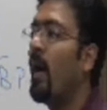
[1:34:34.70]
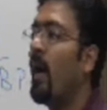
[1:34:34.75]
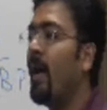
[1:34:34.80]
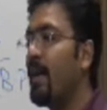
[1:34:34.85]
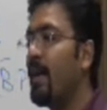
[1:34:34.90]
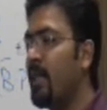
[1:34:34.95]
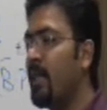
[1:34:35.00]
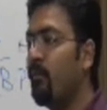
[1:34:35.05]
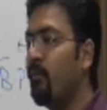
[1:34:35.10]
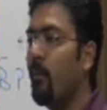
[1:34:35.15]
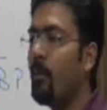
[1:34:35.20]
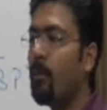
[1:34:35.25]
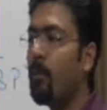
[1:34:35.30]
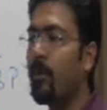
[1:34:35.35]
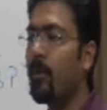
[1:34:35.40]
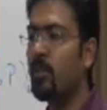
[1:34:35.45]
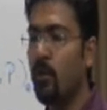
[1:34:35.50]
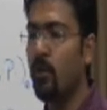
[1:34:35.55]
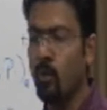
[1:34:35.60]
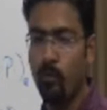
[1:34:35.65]
the vapor pressure,
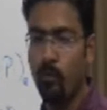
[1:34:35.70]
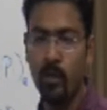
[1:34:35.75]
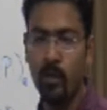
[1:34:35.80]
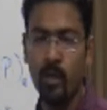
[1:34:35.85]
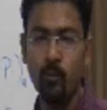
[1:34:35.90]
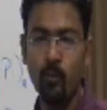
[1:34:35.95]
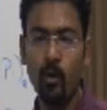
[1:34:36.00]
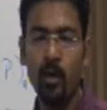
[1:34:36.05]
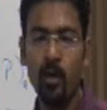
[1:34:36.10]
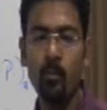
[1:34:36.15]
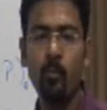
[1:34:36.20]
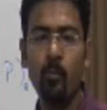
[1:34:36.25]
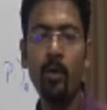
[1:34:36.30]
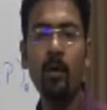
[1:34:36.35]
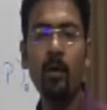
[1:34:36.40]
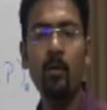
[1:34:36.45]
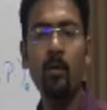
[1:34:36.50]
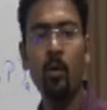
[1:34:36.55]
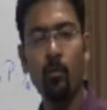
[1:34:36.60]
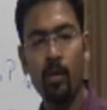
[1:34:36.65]
lower the boiling point,
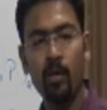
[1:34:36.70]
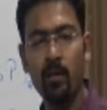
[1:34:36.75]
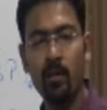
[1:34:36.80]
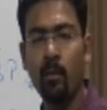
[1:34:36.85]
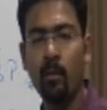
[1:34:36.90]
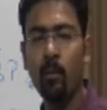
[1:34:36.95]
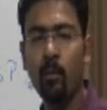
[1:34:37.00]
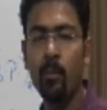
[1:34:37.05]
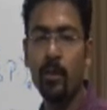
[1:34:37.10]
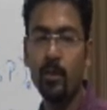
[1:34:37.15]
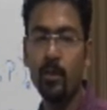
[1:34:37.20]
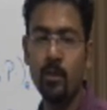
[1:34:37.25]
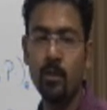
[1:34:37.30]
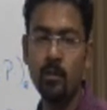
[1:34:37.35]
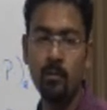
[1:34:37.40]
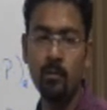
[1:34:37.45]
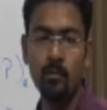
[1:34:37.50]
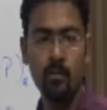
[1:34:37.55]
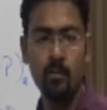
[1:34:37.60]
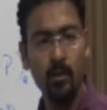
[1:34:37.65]
lower the vapor pressure,
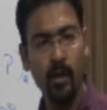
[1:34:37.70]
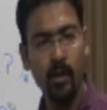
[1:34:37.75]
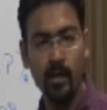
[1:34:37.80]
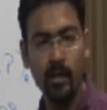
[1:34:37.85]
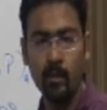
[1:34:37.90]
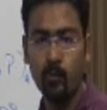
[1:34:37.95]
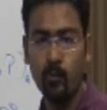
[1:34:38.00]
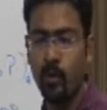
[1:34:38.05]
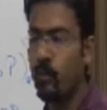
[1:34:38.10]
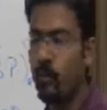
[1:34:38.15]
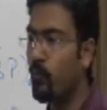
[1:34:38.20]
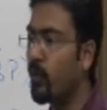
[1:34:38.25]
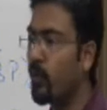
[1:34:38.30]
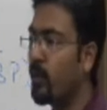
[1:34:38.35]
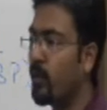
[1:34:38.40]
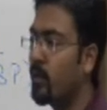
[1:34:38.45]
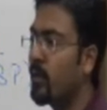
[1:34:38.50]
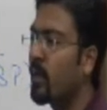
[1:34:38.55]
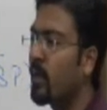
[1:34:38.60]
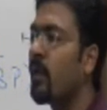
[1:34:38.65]
higher the boiling point.
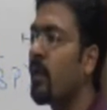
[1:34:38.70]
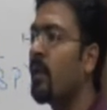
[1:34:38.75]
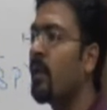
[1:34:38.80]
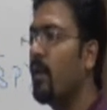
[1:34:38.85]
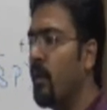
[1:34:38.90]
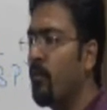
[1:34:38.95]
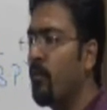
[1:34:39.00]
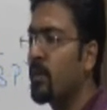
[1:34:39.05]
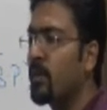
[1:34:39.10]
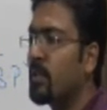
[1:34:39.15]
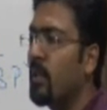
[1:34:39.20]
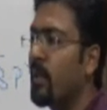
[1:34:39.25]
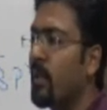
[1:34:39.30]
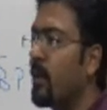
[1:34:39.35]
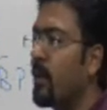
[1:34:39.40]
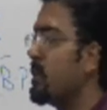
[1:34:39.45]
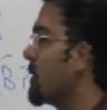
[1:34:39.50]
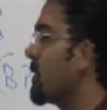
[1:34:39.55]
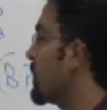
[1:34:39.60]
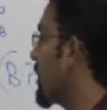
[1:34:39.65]
They're inversely related
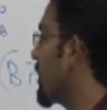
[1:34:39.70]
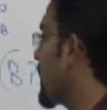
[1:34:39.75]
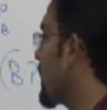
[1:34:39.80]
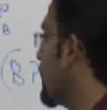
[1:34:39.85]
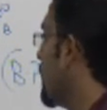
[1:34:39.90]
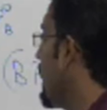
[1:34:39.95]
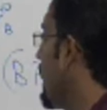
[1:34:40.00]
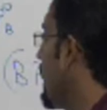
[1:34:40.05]
subjectively.